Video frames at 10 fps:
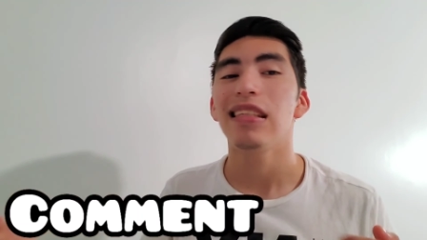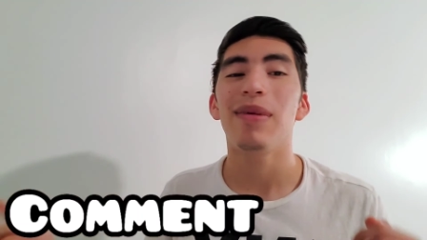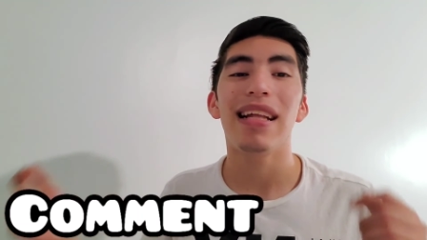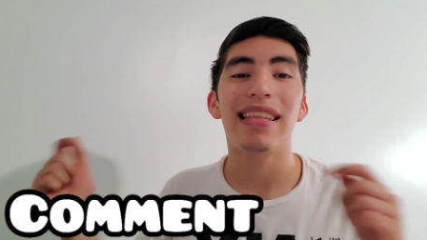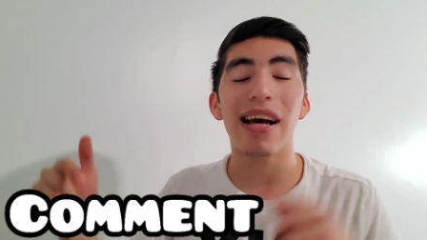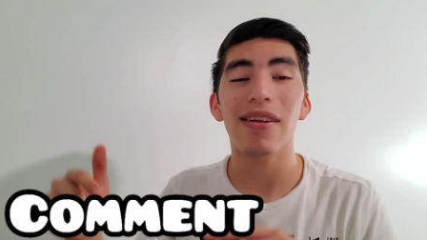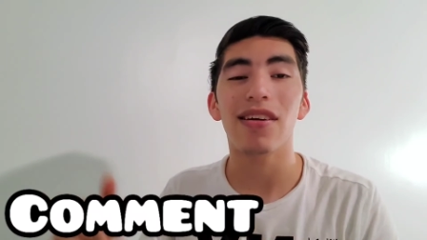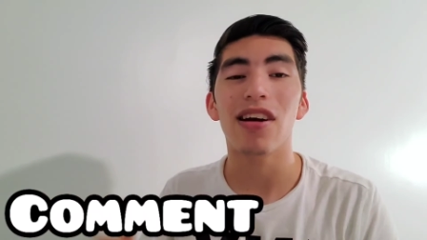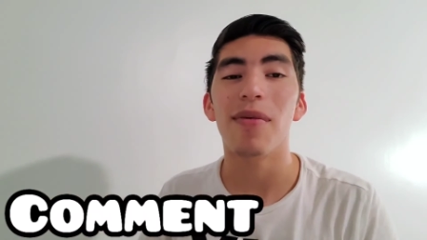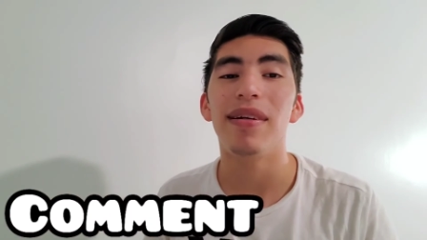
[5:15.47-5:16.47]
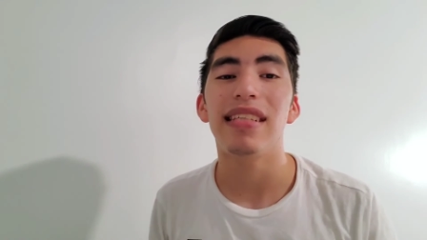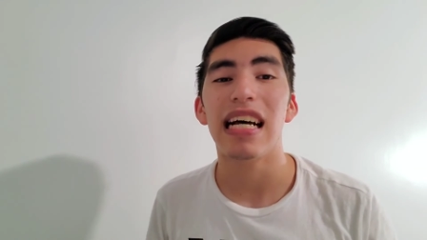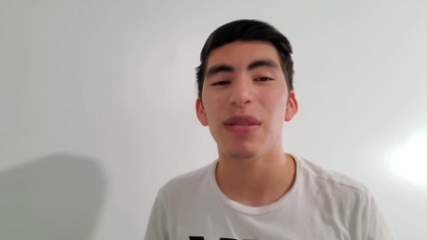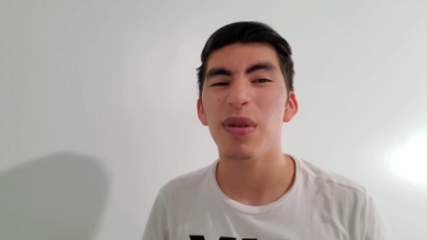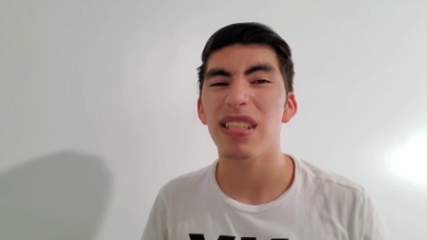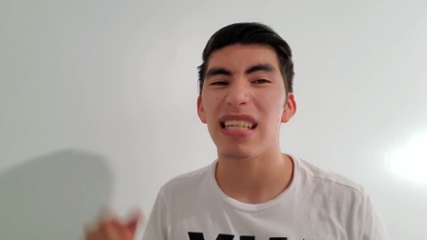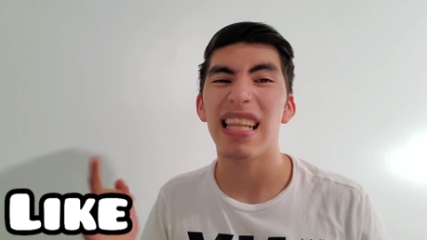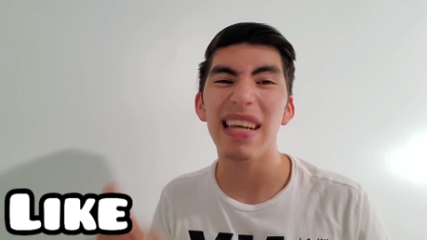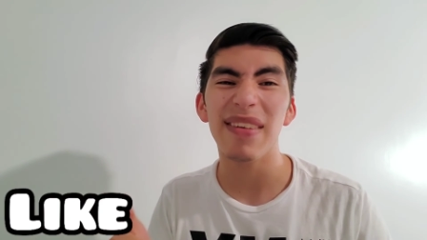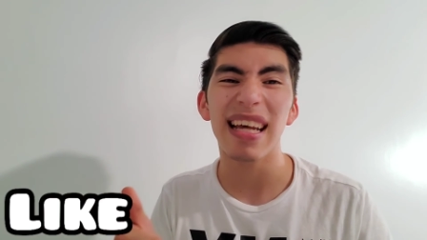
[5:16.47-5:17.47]
Tell me that down in the comments. As well as
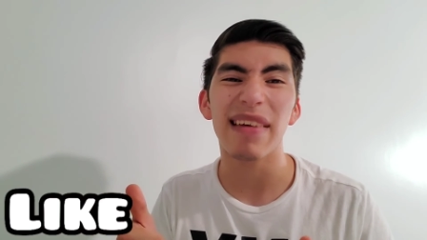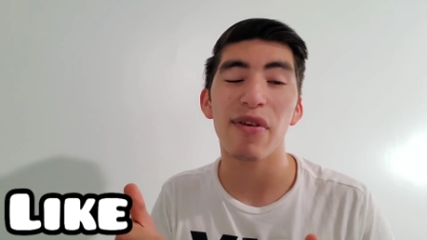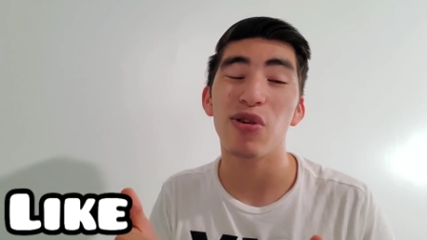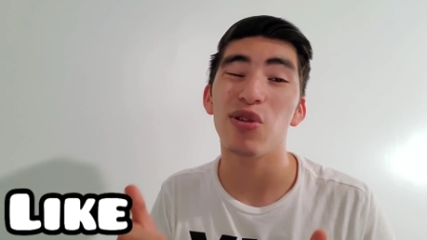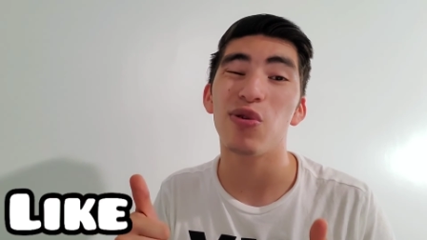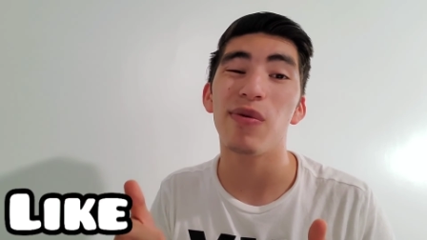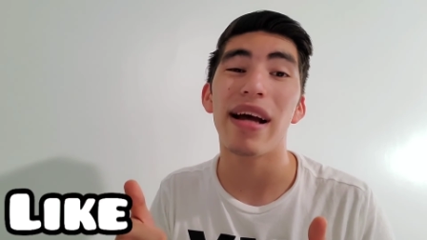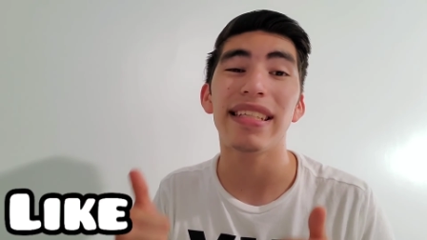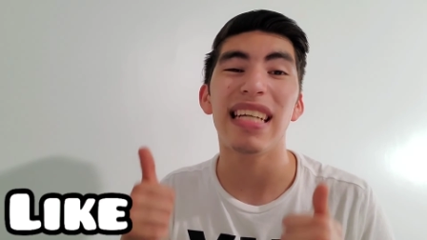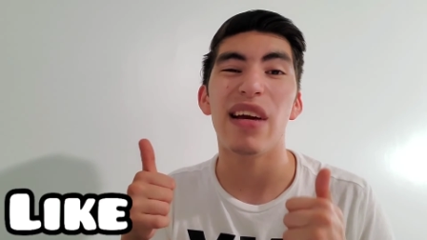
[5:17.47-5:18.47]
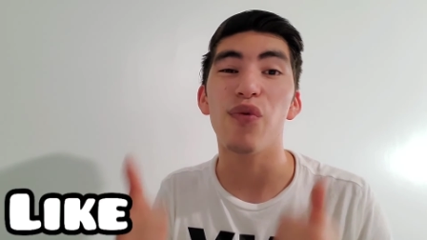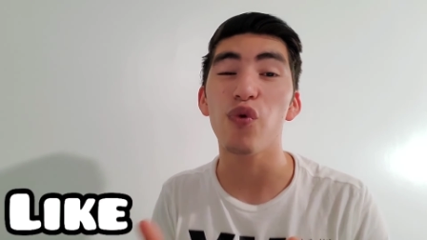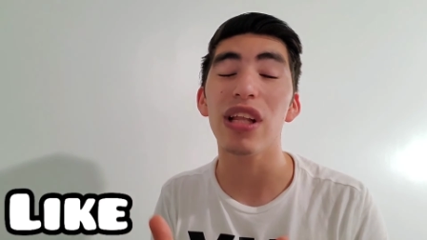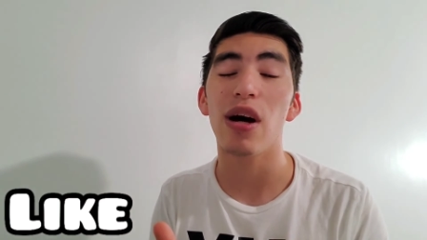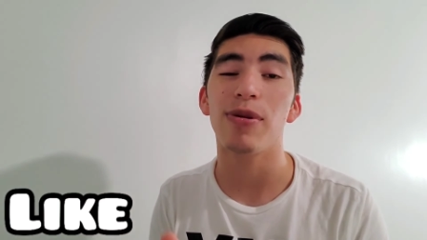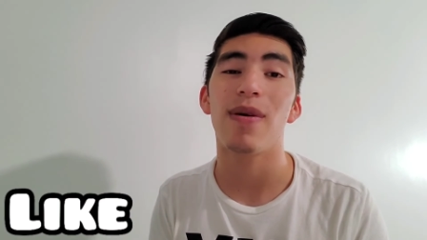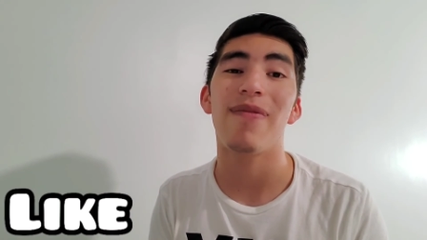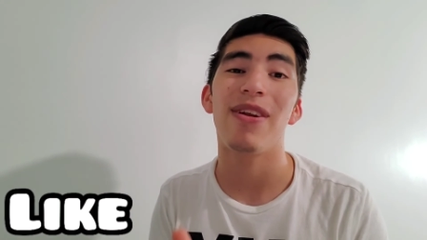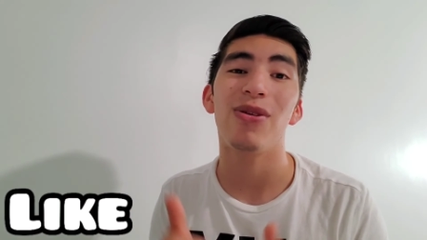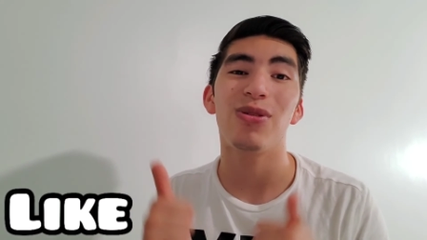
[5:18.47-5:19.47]
leave a like if you enjoyed this trailer reaction. It really helps
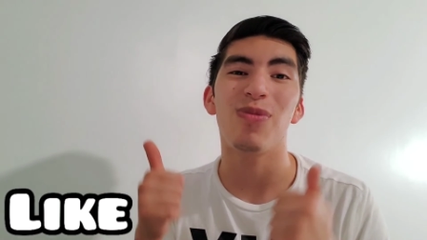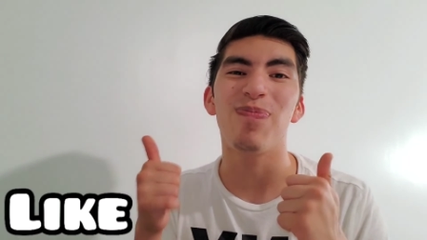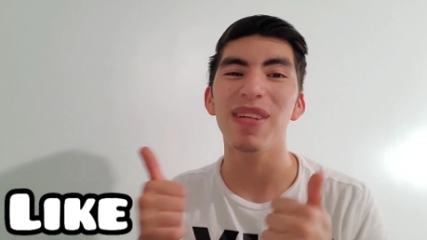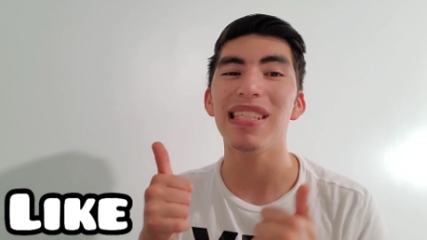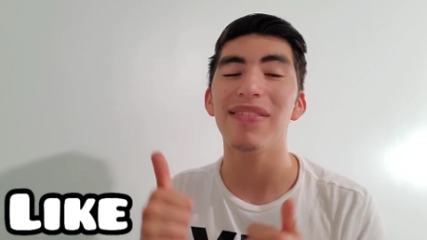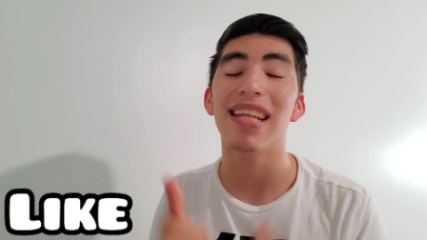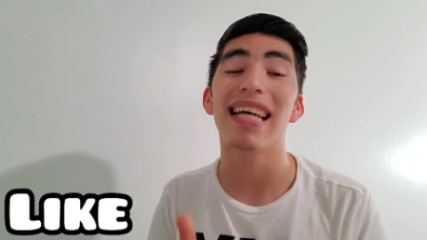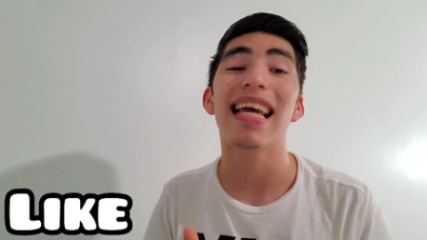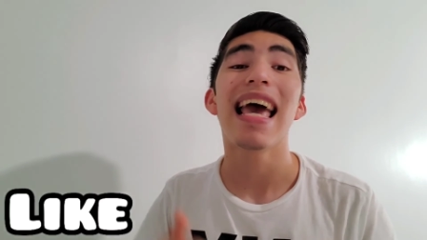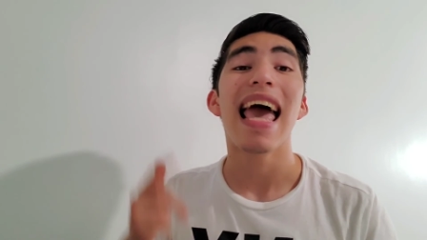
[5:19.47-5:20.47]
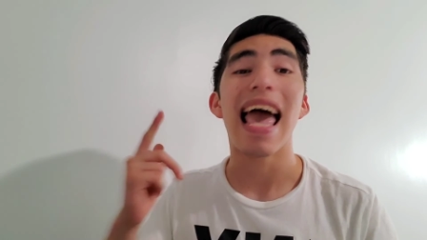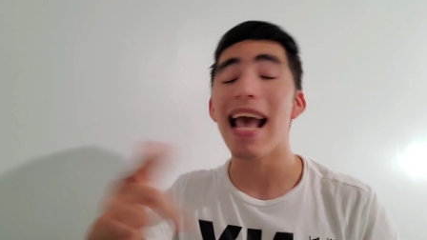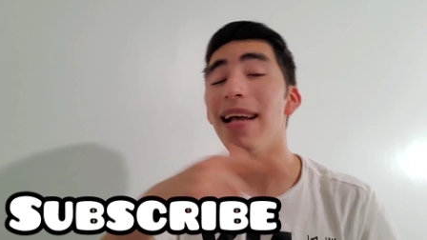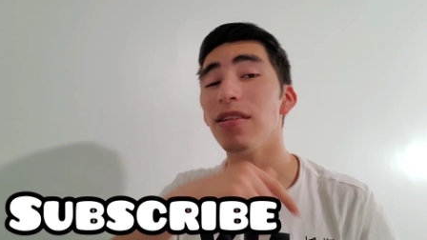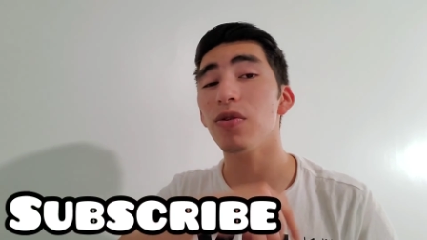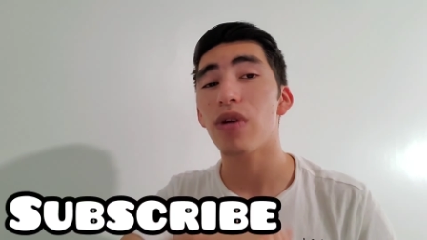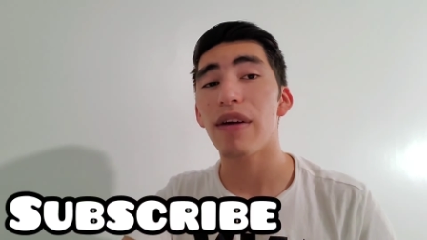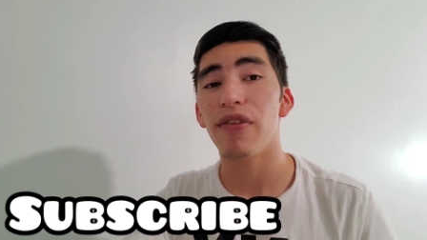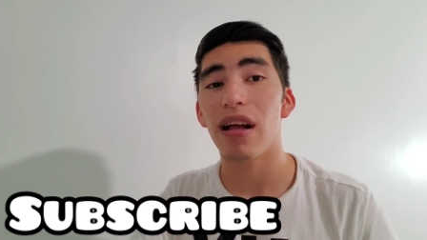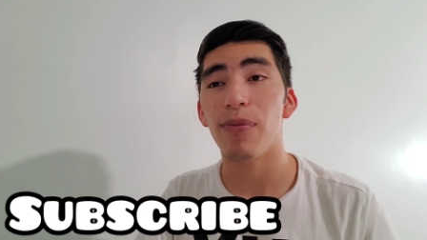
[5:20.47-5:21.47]
out my videos, so please leave a like and
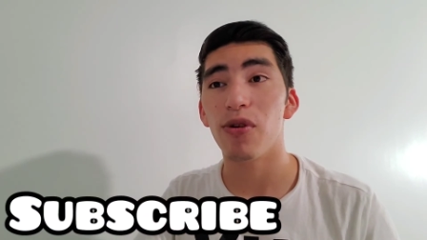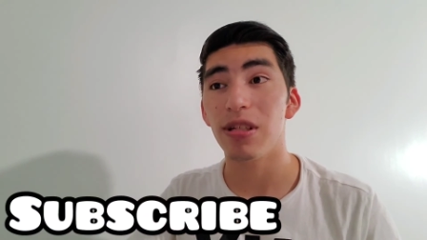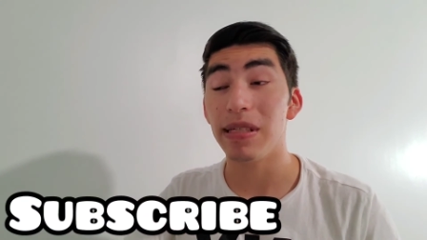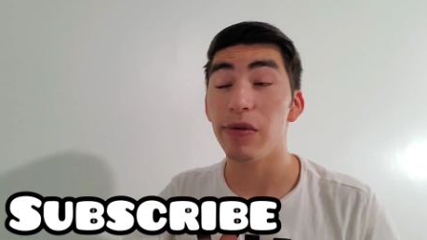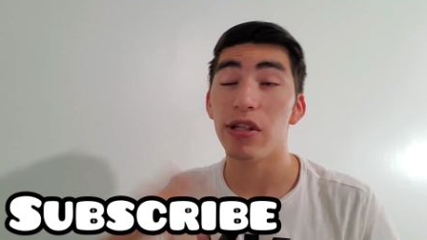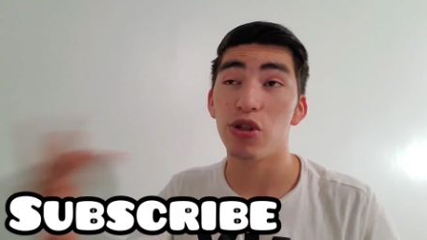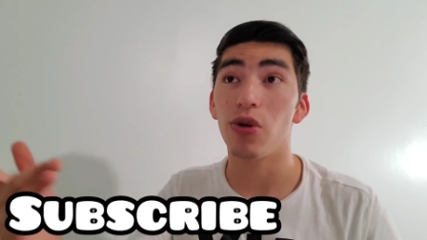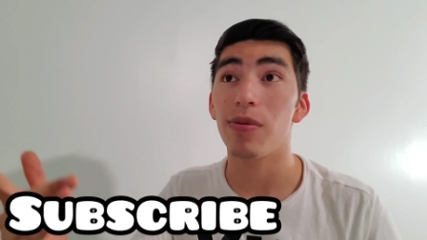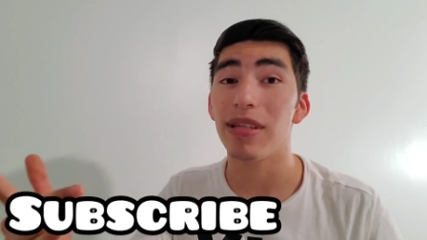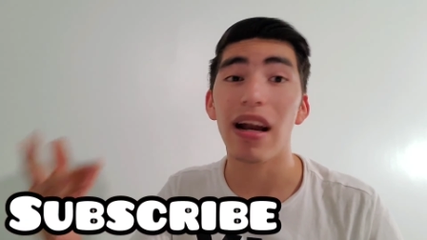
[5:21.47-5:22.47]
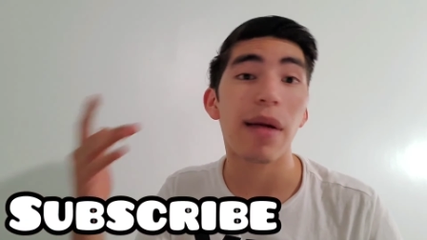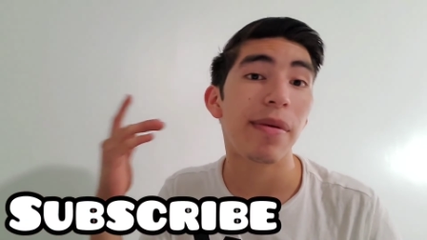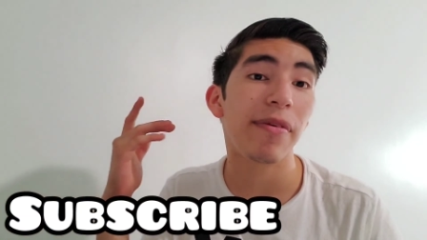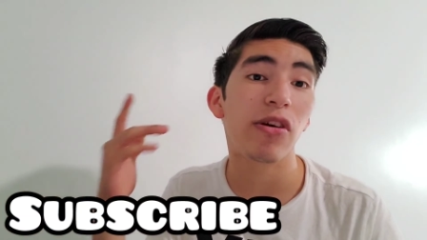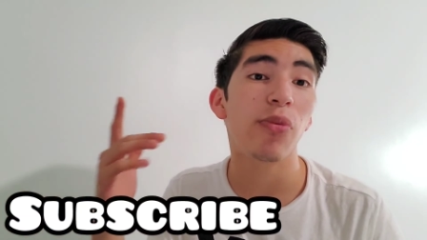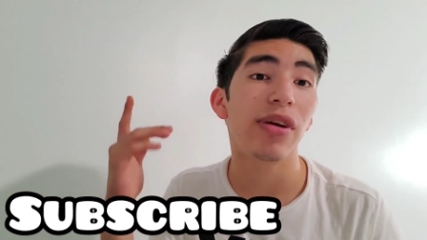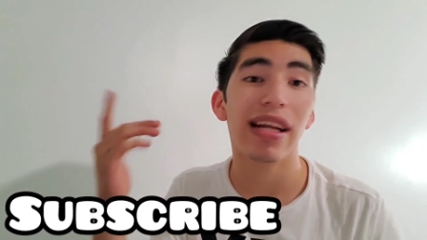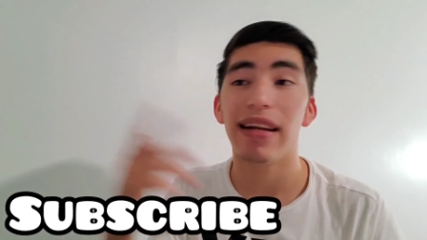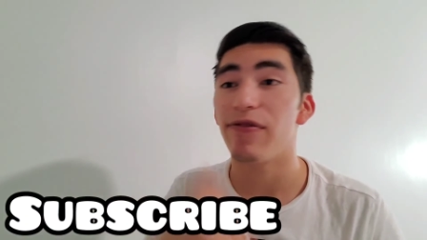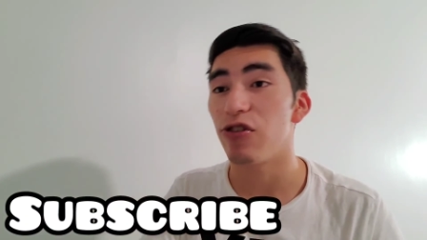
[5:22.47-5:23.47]
subscribe for a lot more, especially when the show comes out. I'm going to be
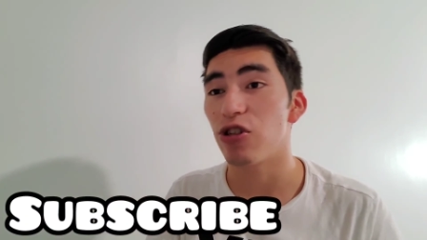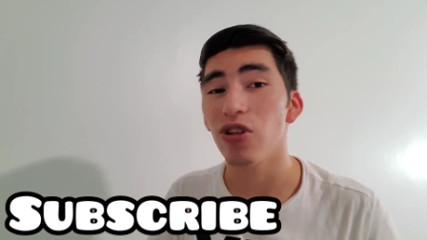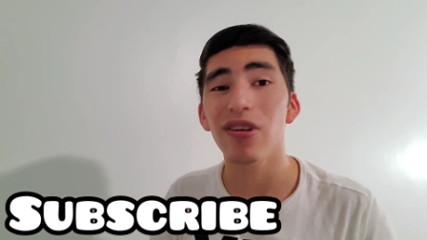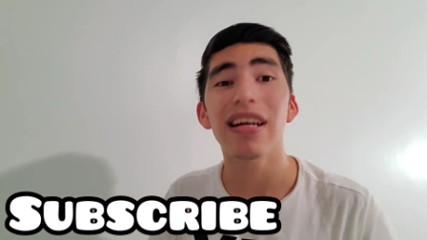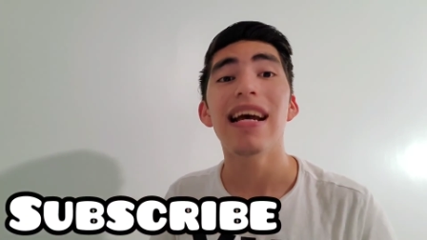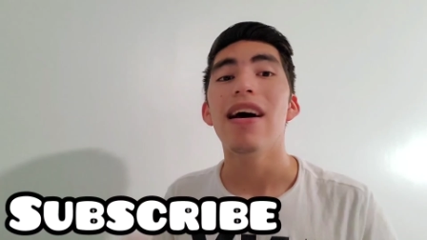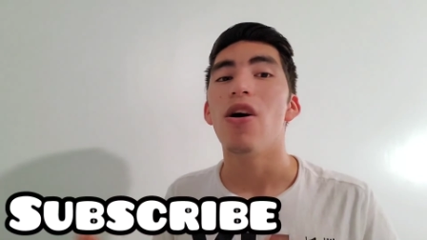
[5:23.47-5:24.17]
covering it for sure.